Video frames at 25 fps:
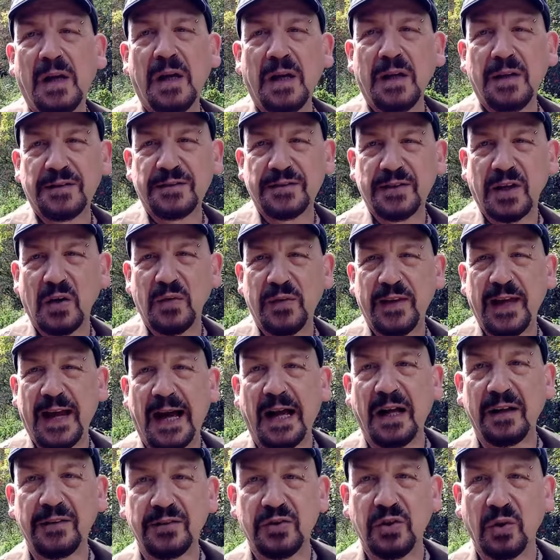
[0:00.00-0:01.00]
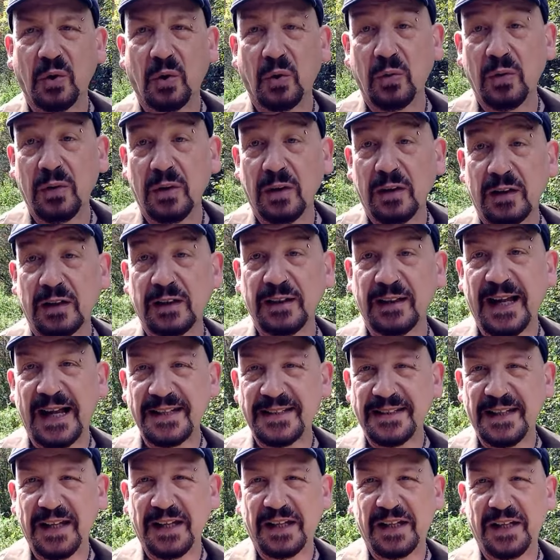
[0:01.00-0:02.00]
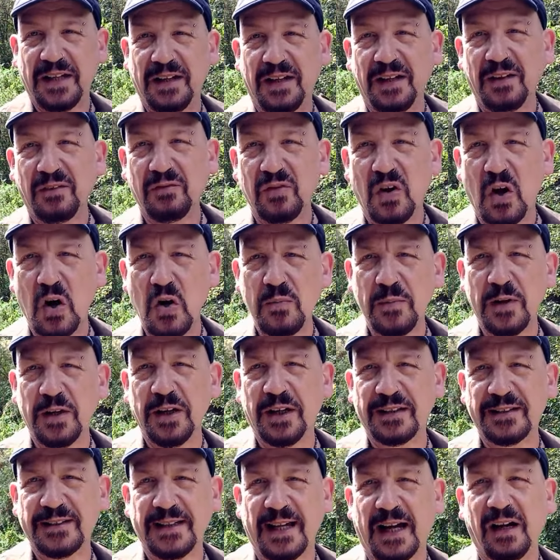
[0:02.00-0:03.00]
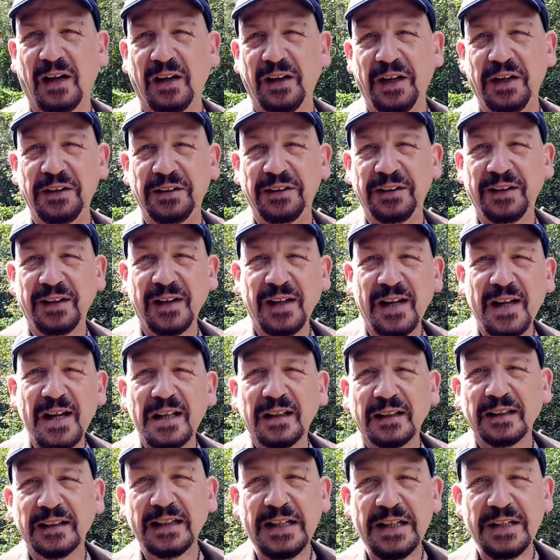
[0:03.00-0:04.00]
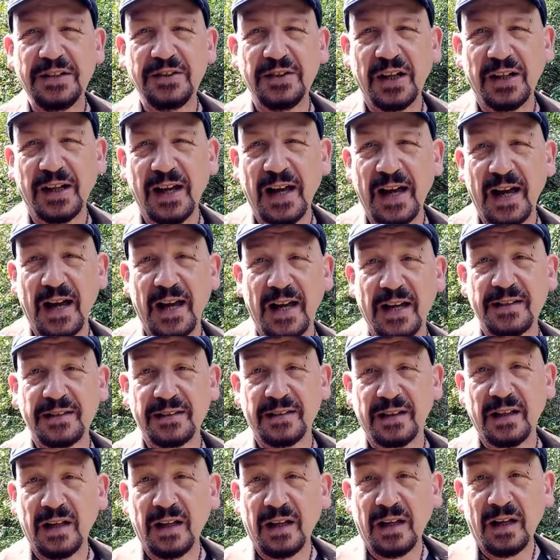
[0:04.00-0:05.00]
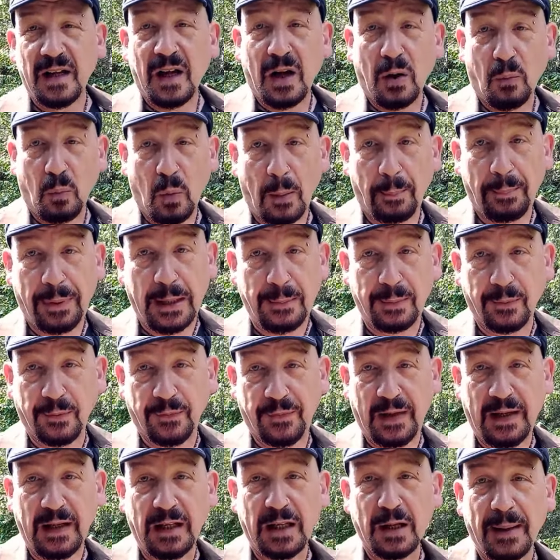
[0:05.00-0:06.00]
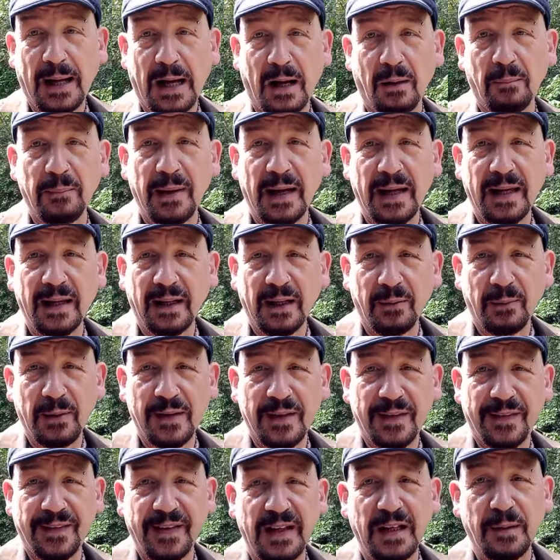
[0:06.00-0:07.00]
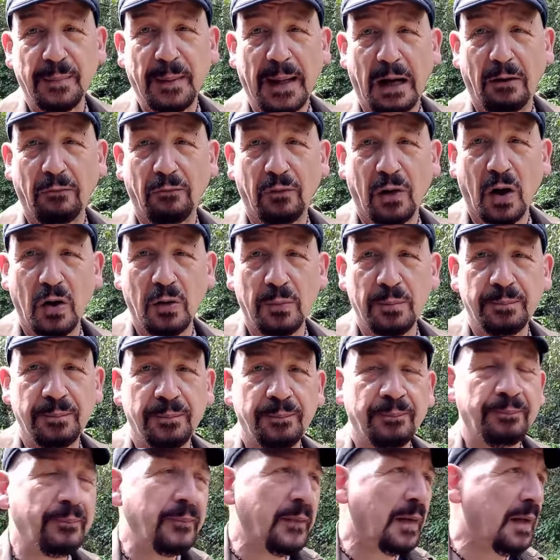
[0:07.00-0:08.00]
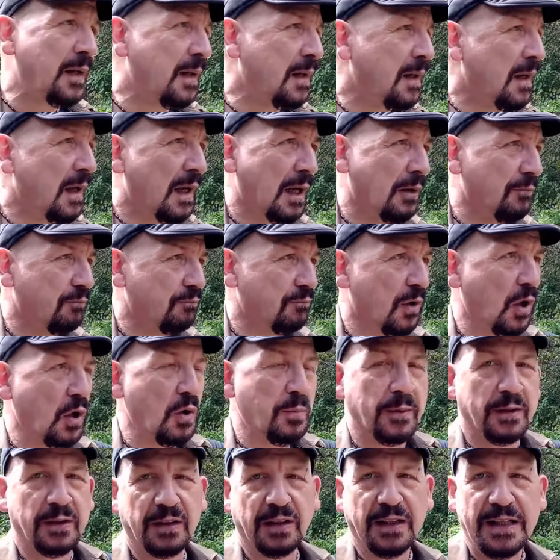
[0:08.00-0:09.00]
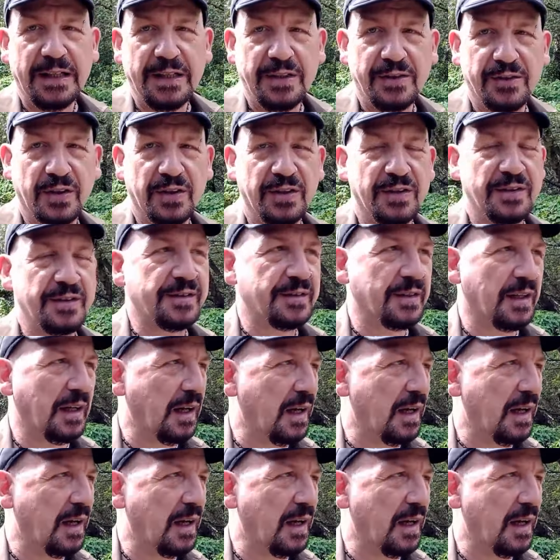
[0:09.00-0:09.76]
So the actual classic Roman Italian legionnaires, what people think about mainly when they think about Rome and Roman legions,